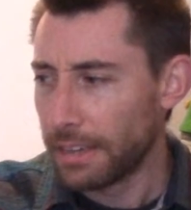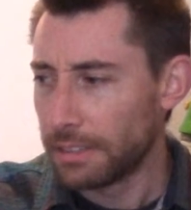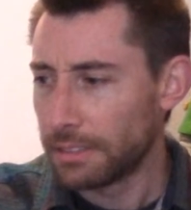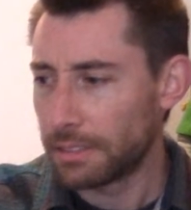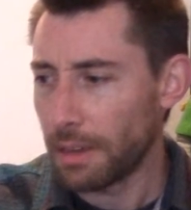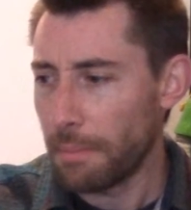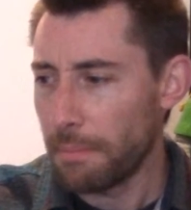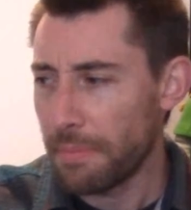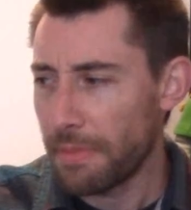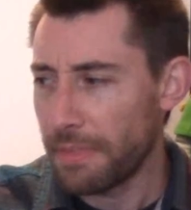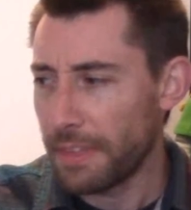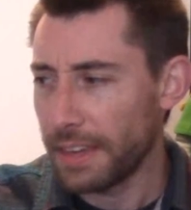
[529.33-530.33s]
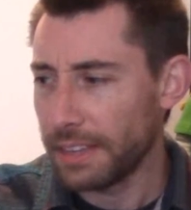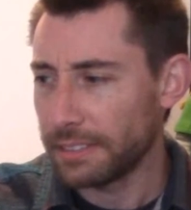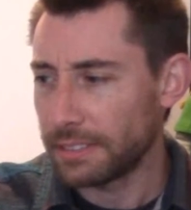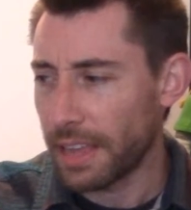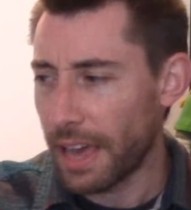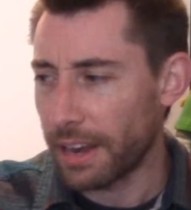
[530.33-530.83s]
Some
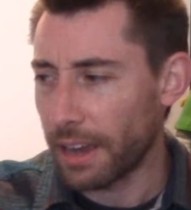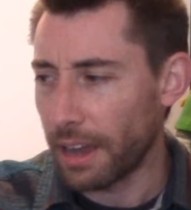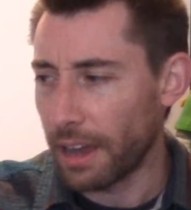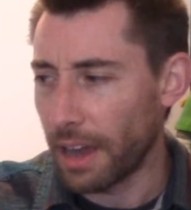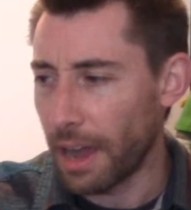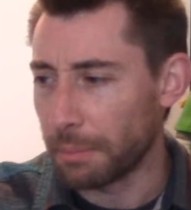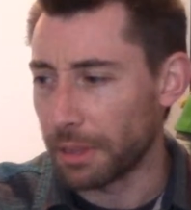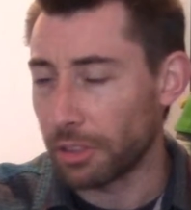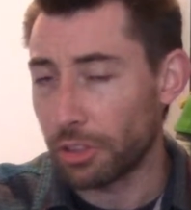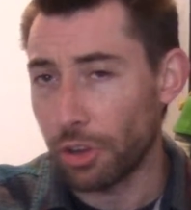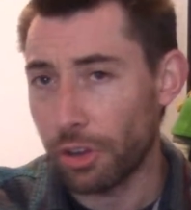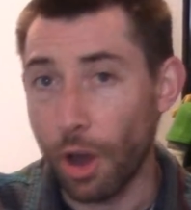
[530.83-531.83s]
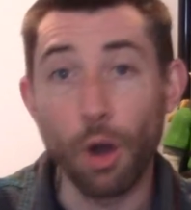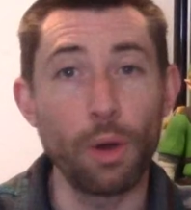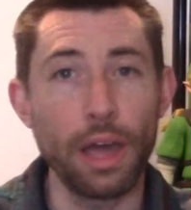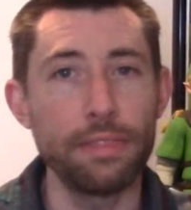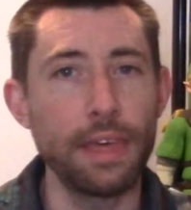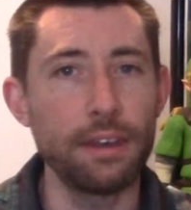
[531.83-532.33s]
things that I'm a little... Oh,
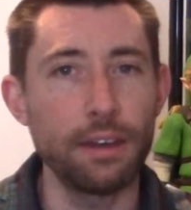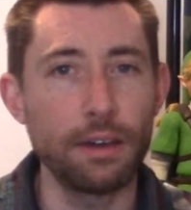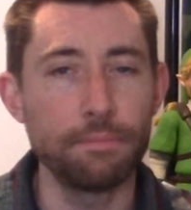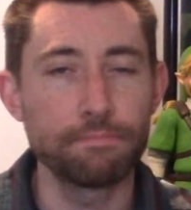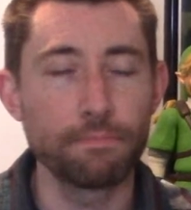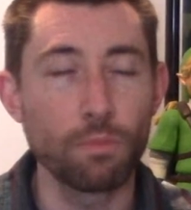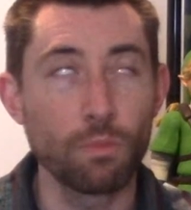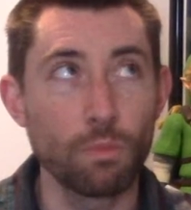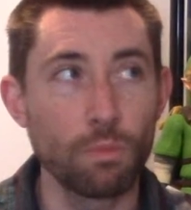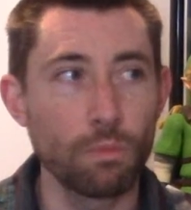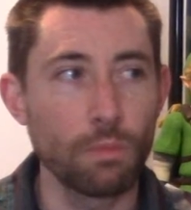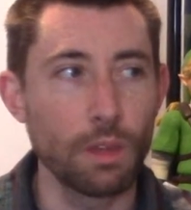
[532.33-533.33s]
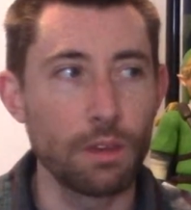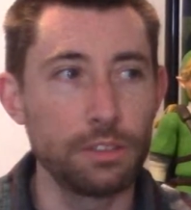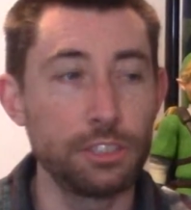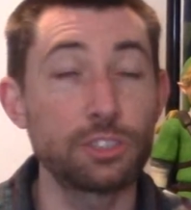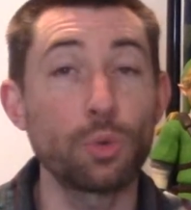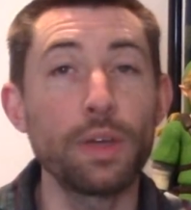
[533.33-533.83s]
and then
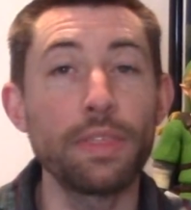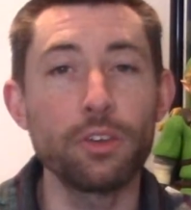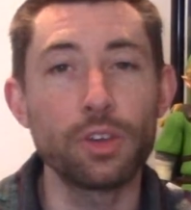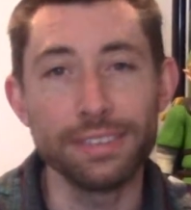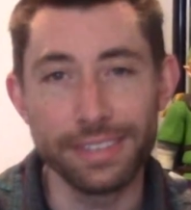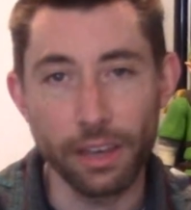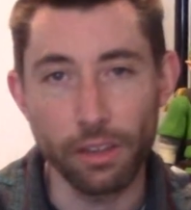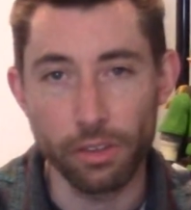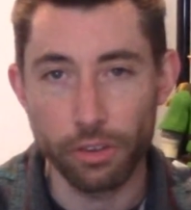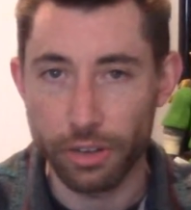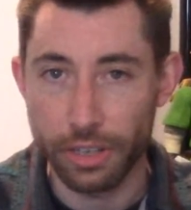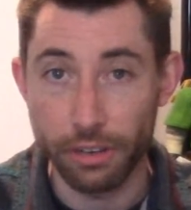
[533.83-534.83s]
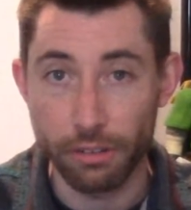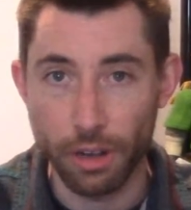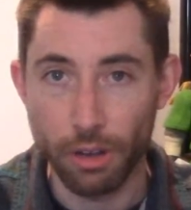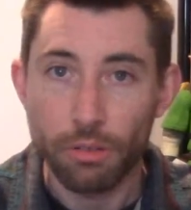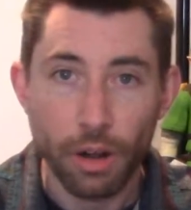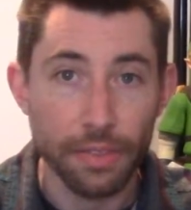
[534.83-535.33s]
just the way that you can tailor your
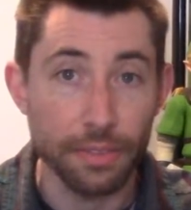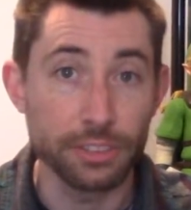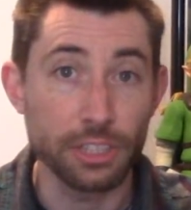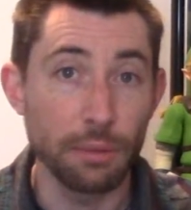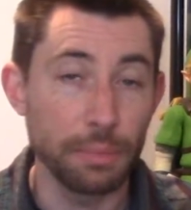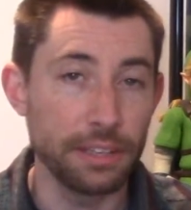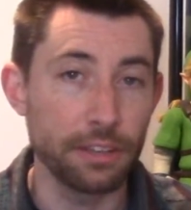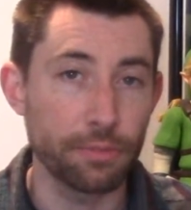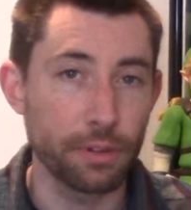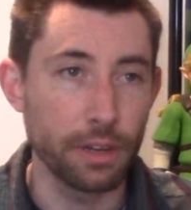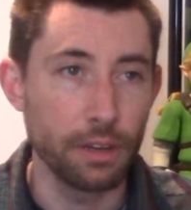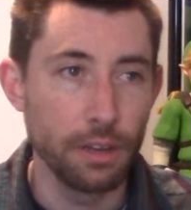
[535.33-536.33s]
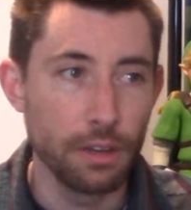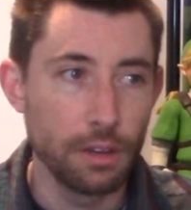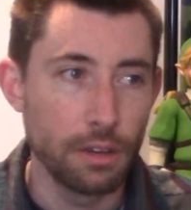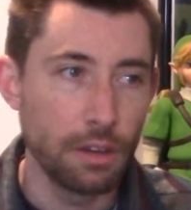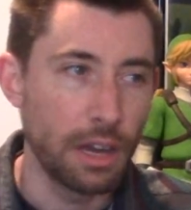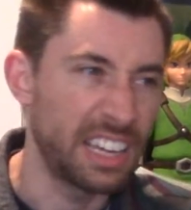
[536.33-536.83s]
hero, right? There's going to be different,
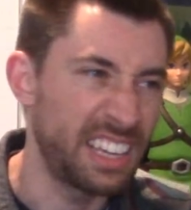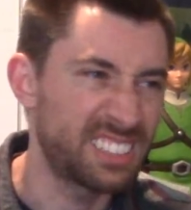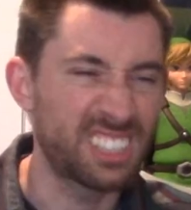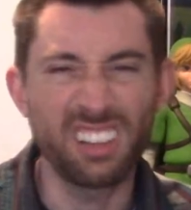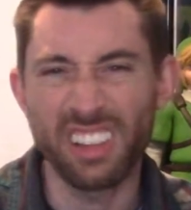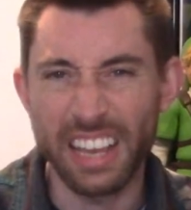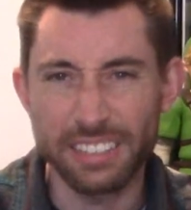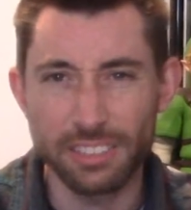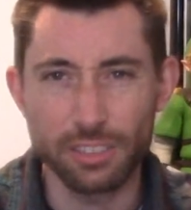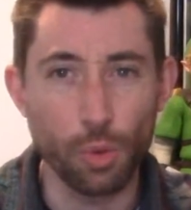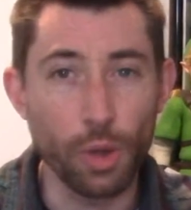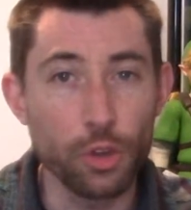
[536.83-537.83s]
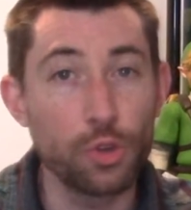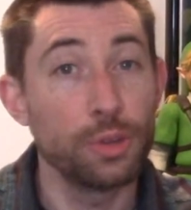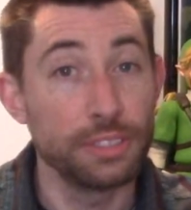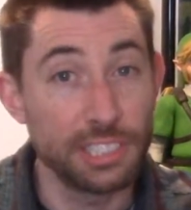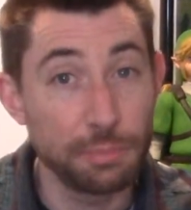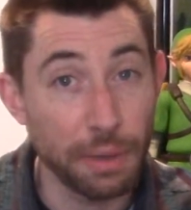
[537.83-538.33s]
I guess, classes or way you can
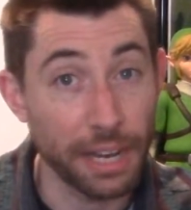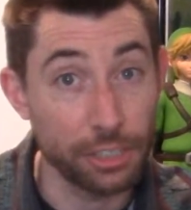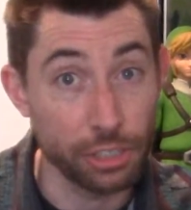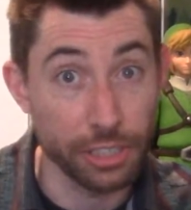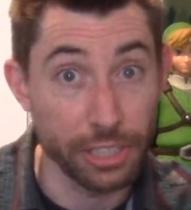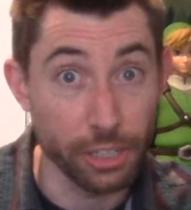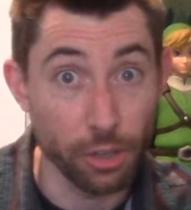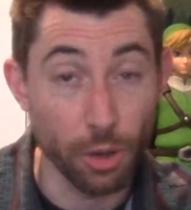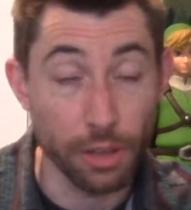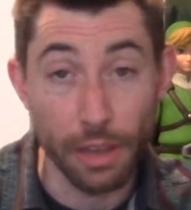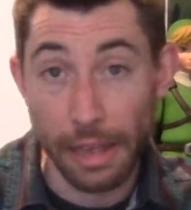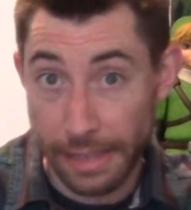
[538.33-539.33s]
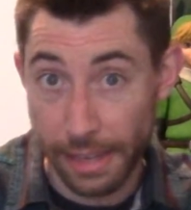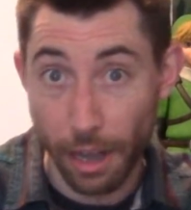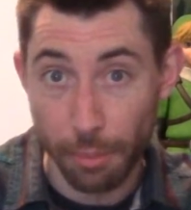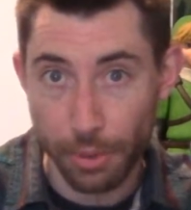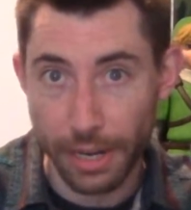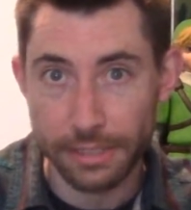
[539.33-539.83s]
inspect your hero and get
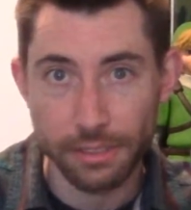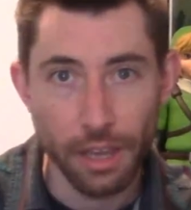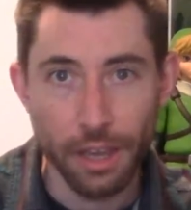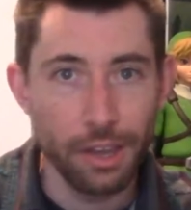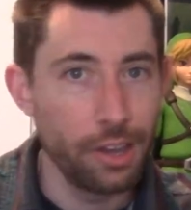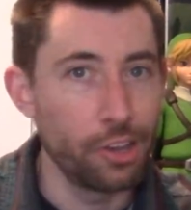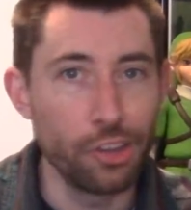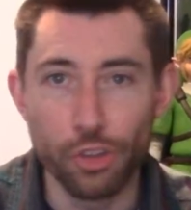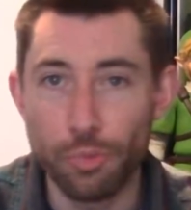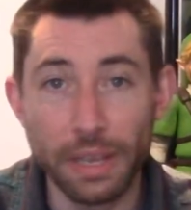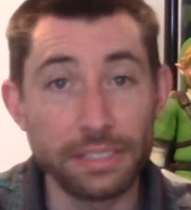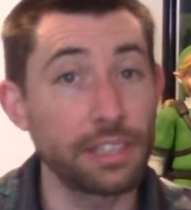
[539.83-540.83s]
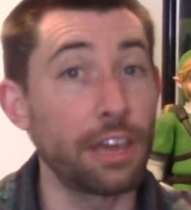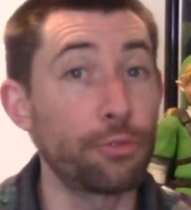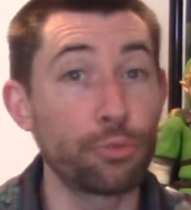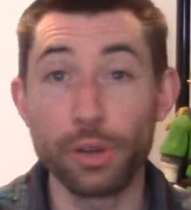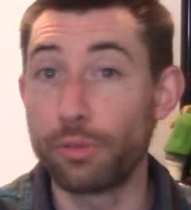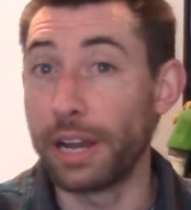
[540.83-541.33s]
upgrades. You basically have
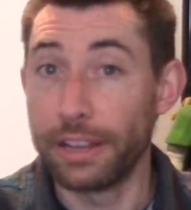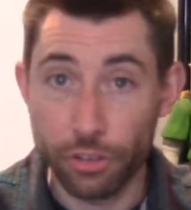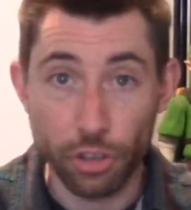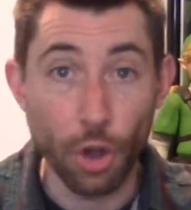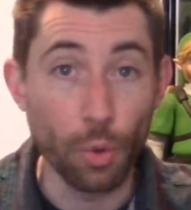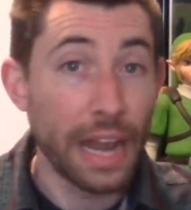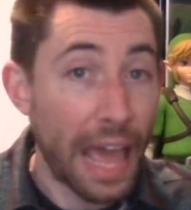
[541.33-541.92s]
free reign to go in